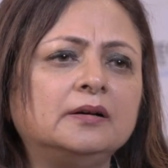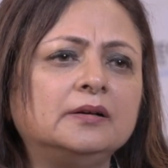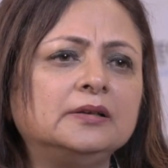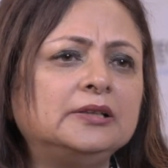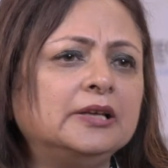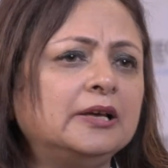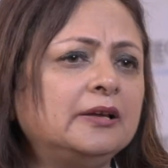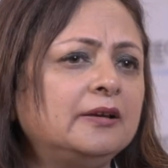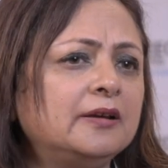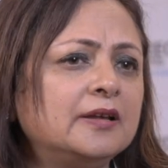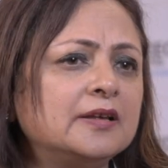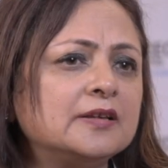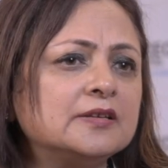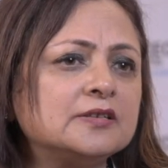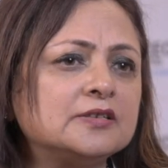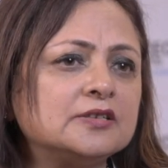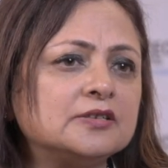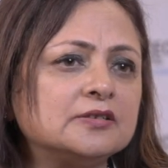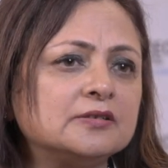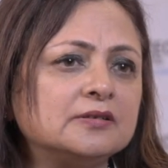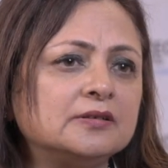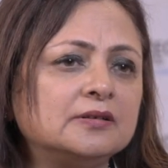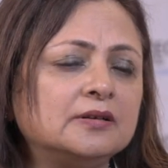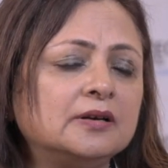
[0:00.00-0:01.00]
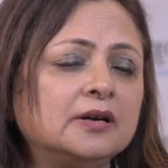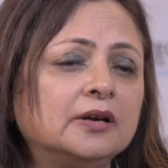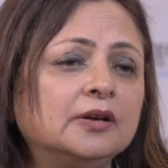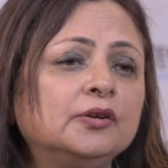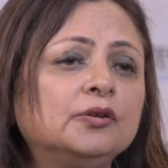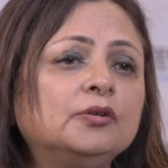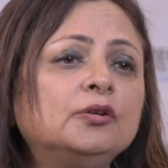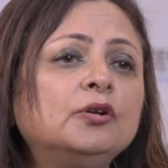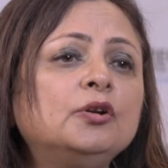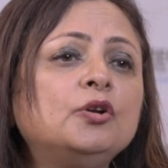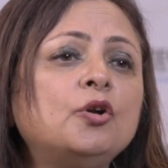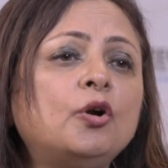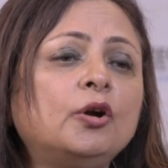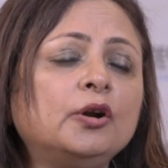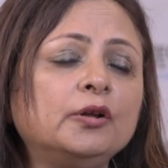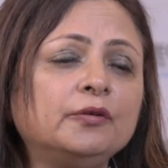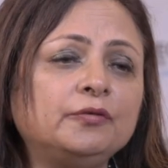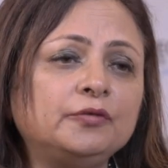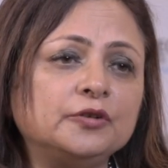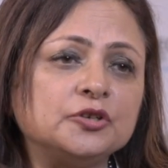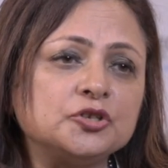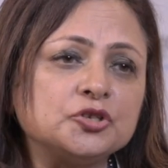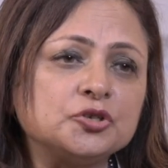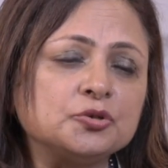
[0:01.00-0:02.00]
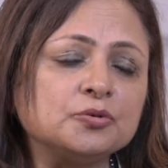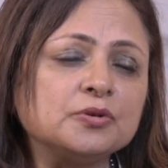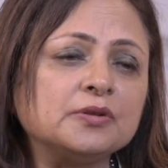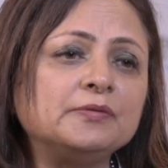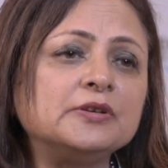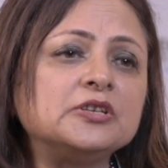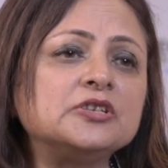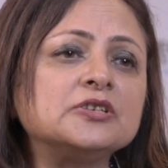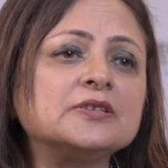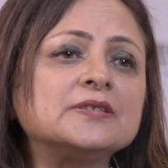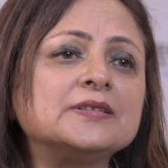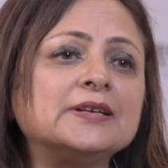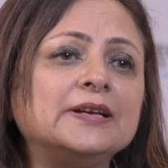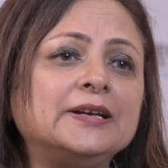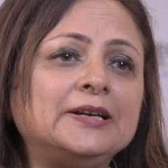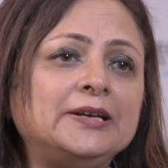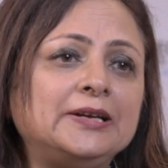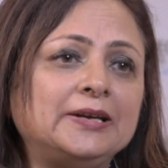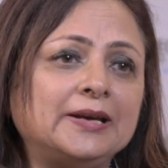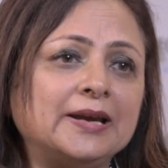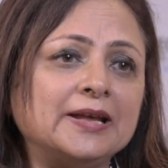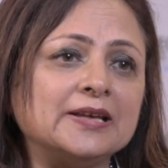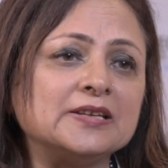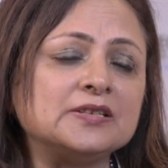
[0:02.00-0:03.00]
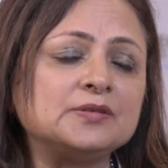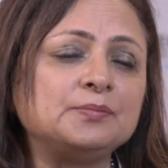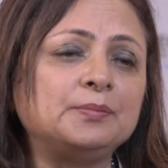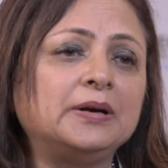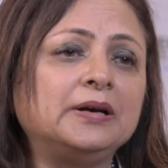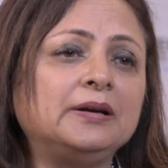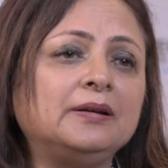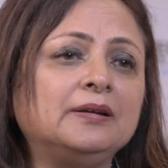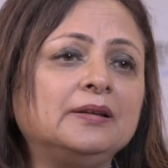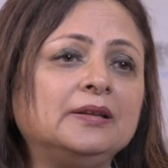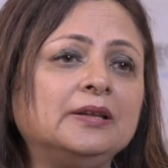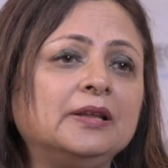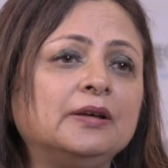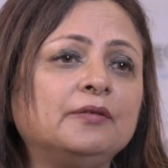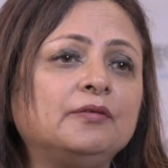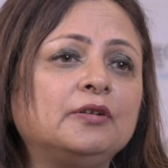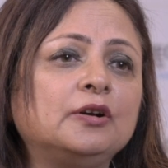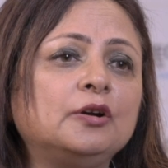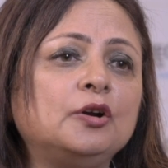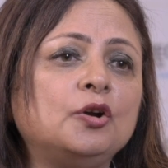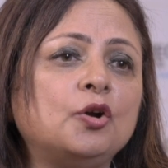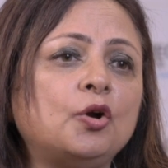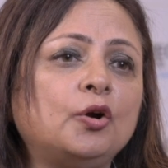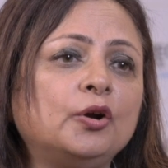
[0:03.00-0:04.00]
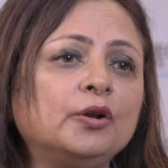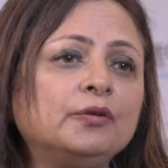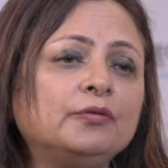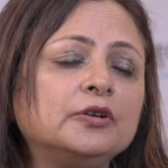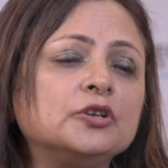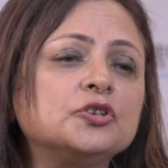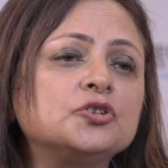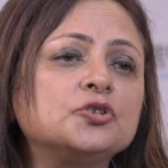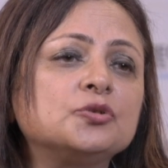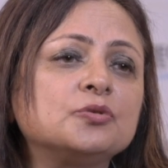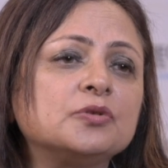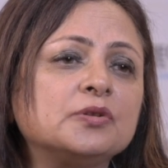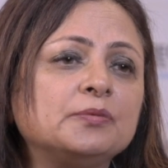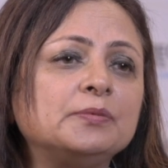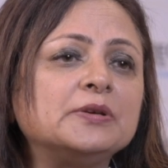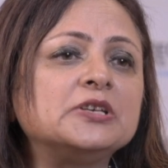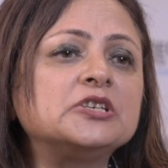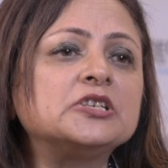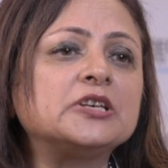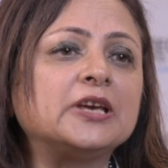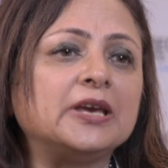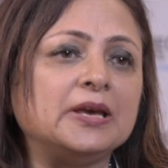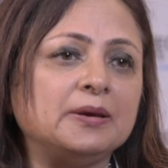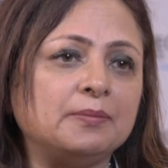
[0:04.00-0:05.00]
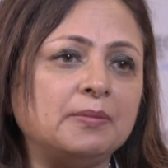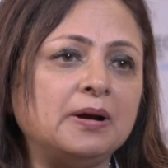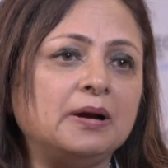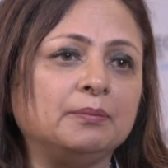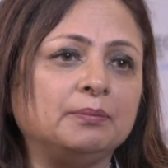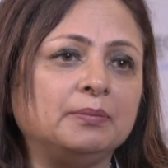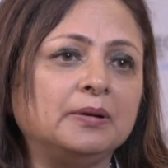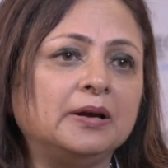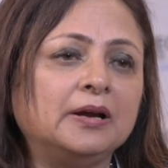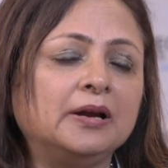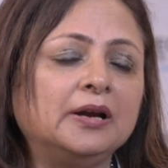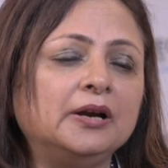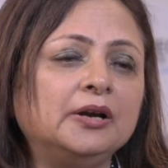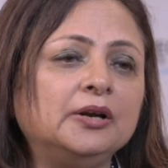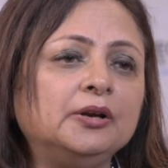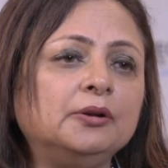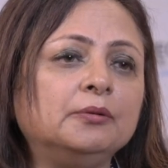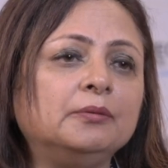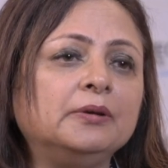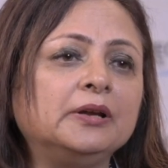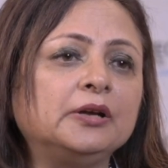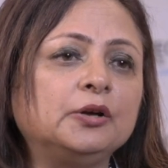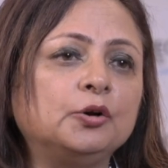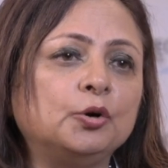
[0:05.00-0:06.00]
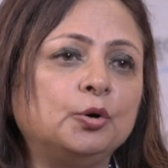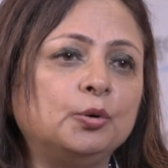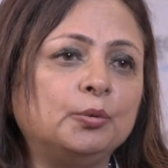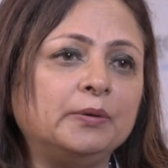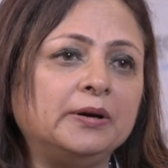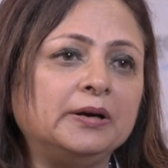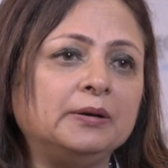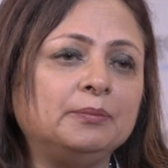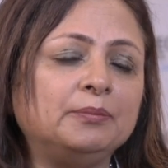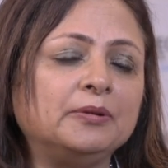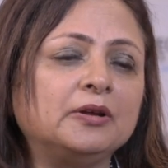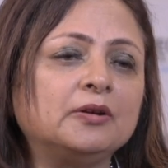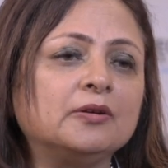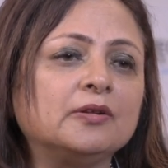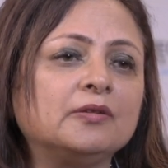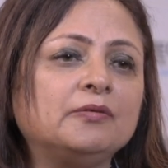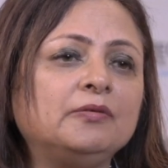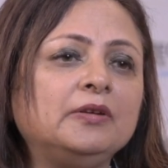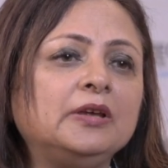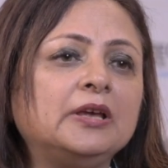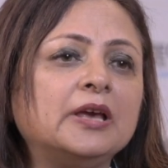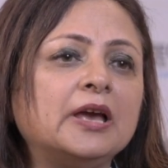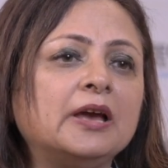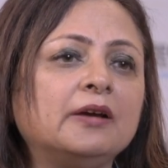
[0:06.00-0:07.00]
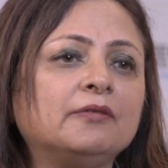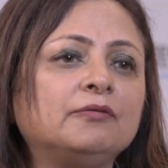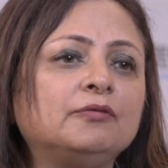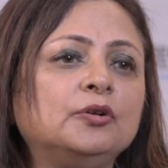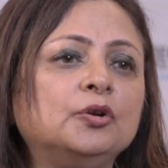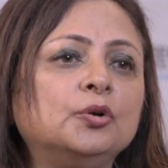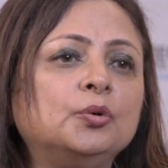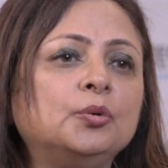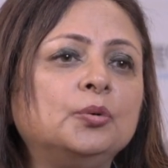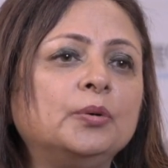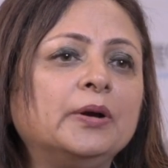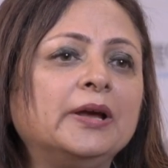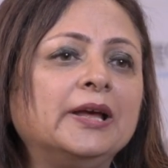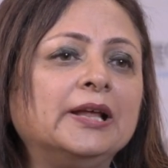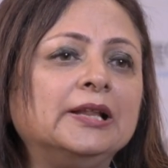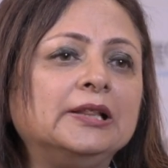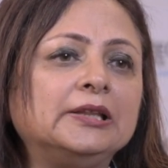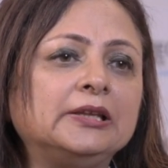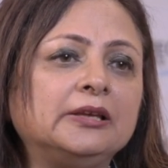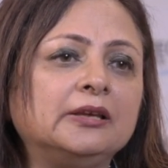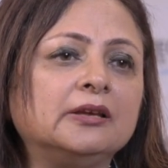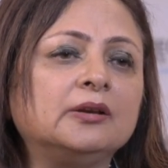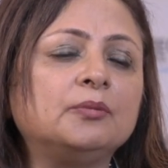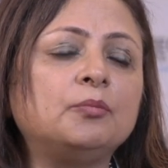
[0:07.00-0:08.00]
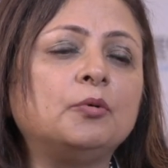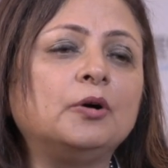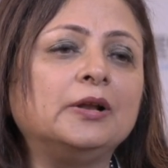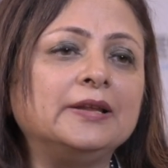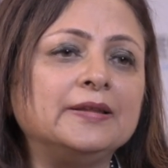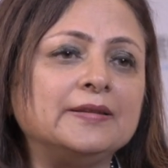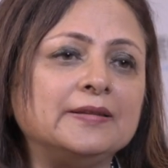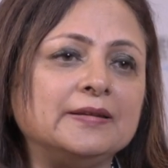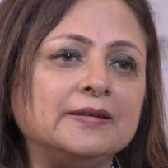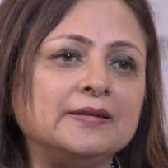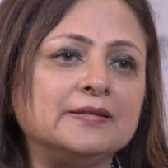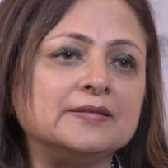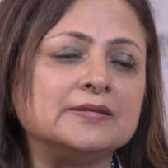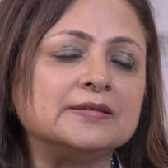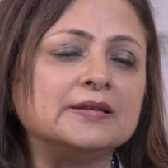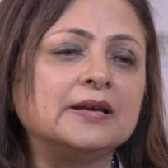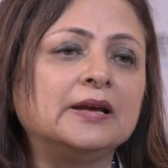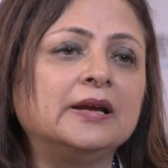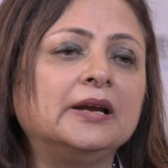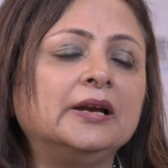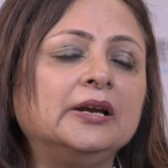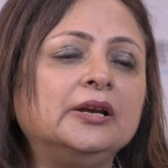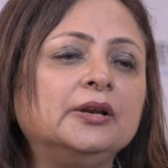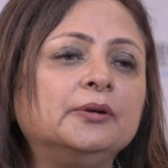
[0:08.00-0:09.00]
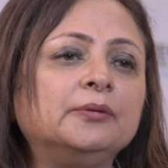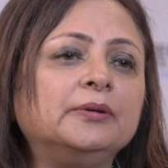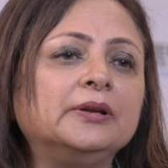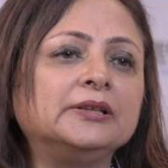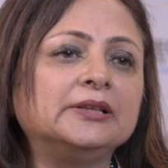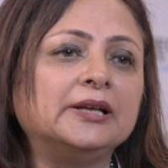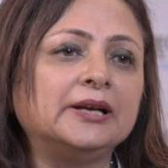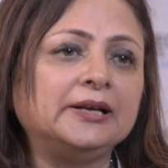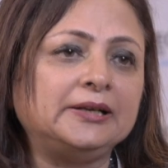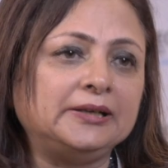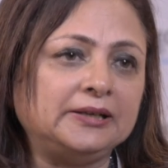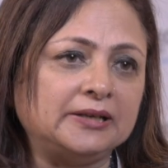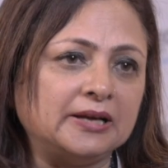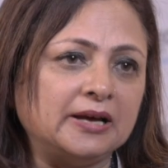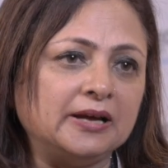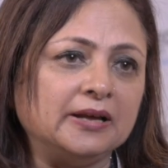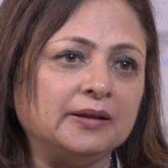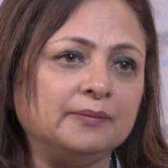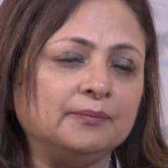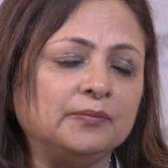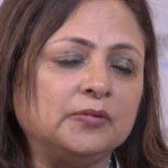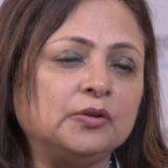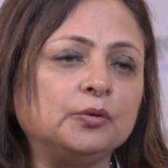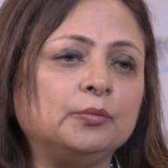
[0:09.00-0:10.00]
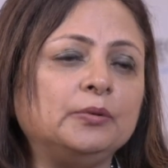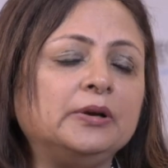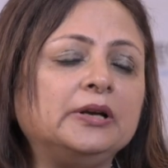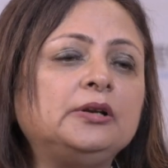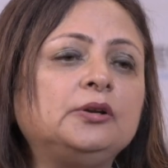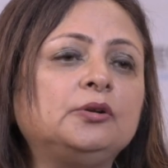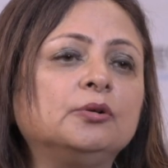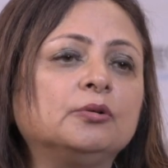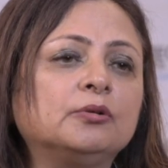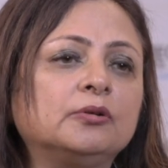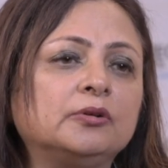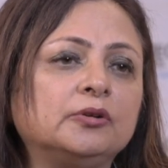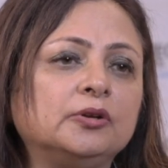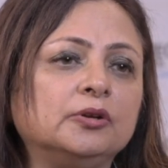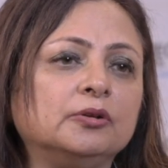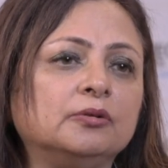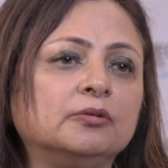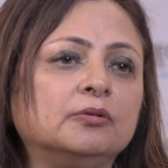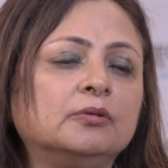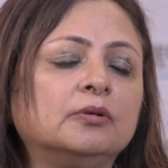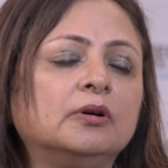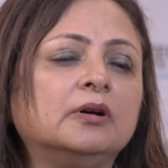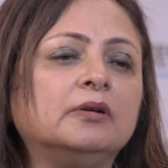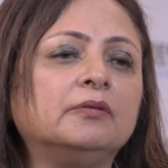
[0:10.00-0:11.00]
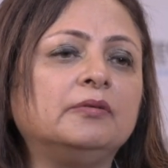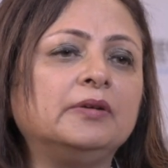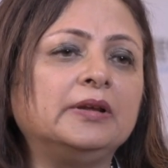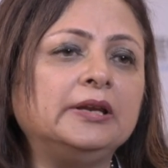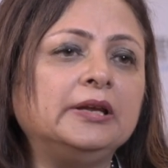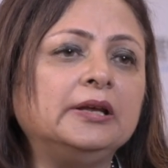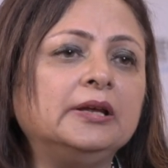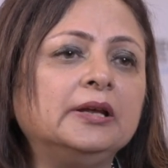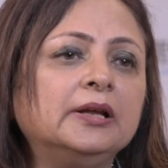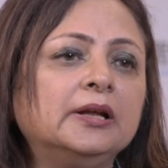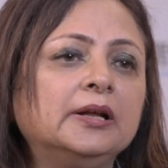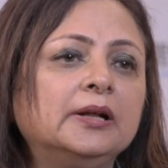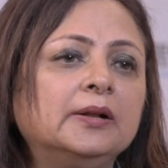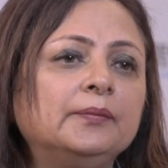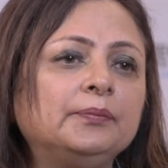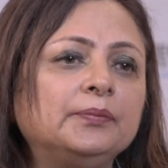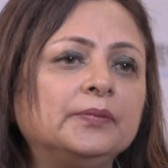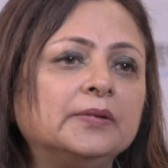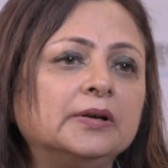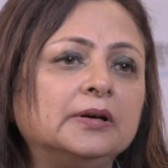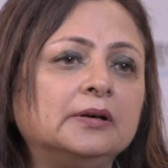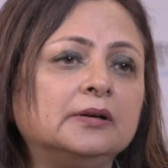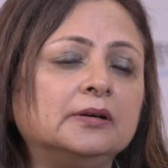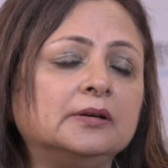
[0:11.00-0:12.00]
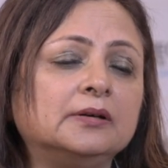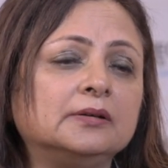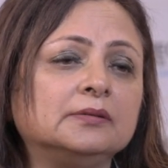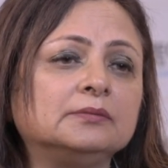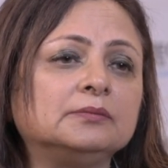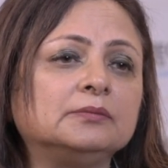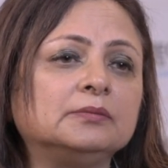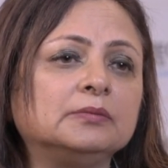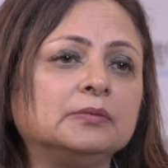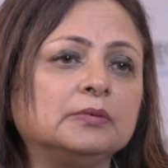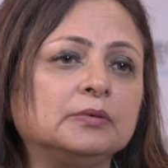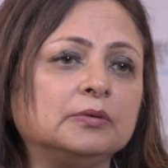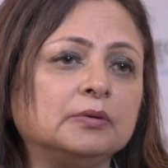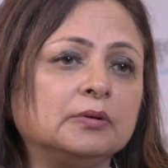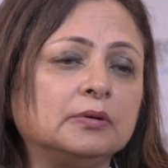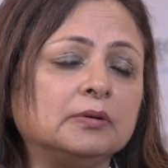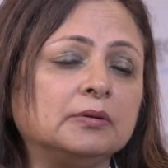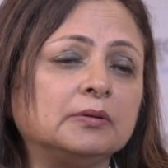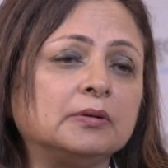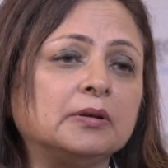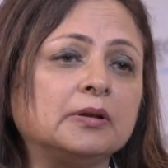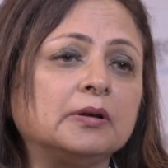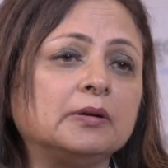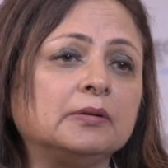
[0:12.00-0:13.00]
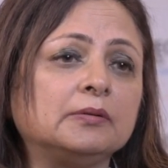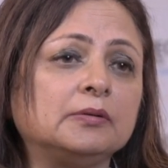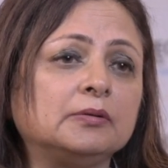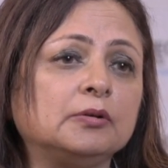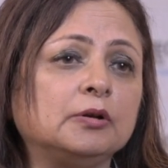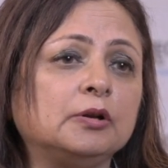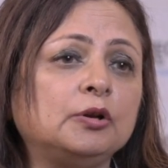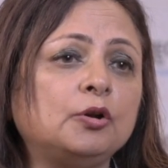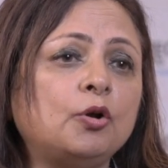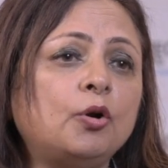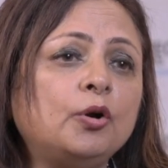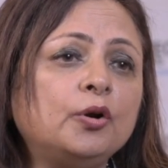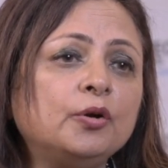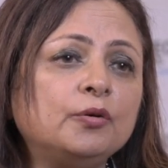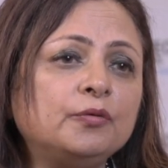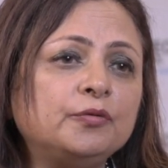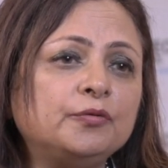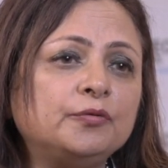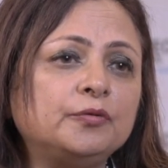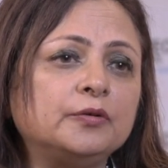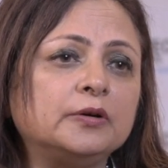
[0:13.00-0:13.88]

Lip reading: there is a lot of issues which is addressed, but there were a lot of issues which came up during COVID because we have no healthcare policies during that time. So it took a very a lot of